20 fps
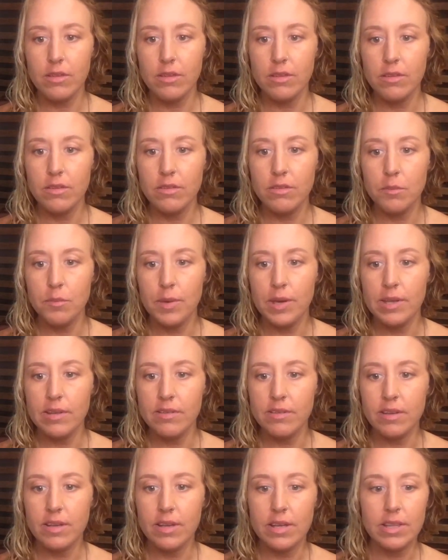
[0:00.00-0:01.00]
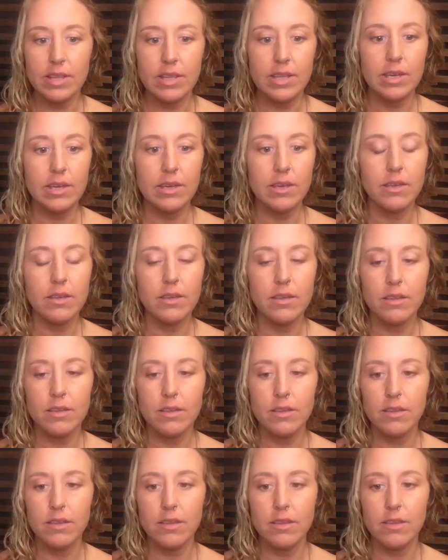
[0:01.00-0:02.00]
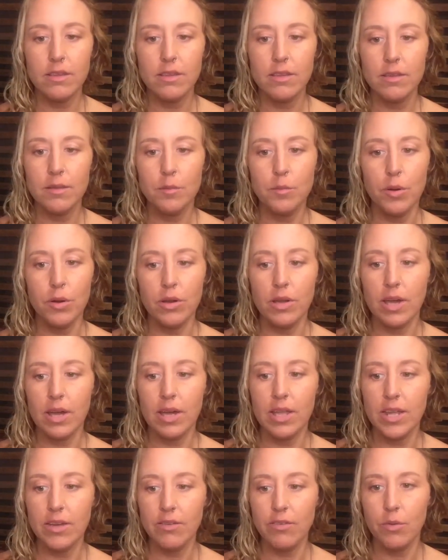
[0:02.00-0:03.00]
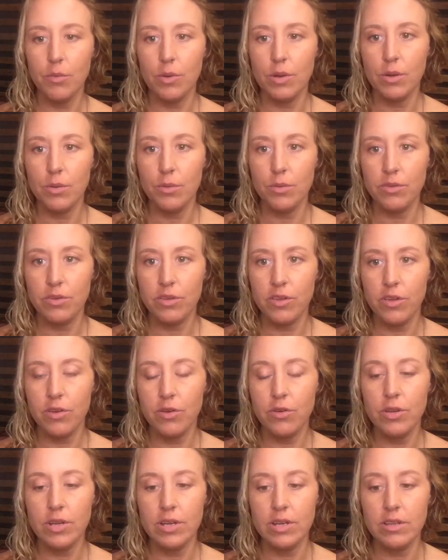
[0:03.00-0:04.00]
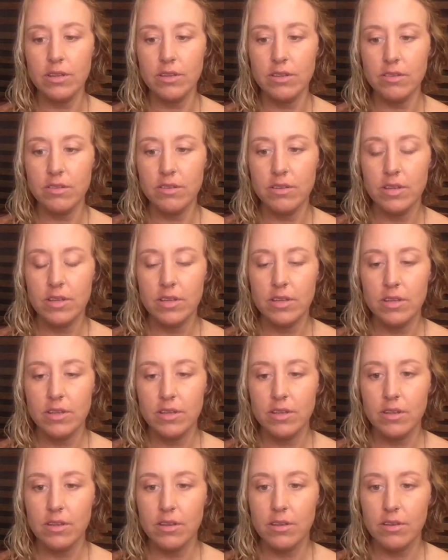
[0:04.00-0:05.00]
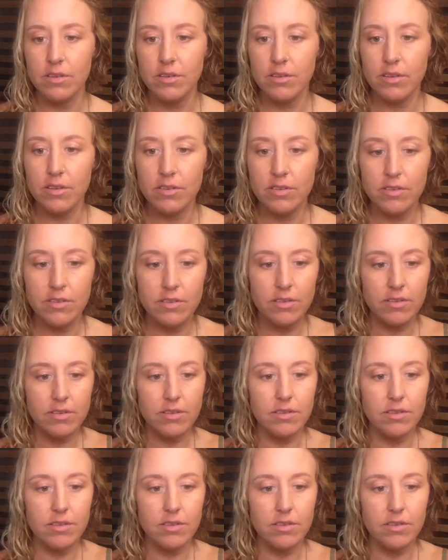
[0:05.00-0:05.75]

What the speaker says: So basically, Bonka and everyone who is curious, just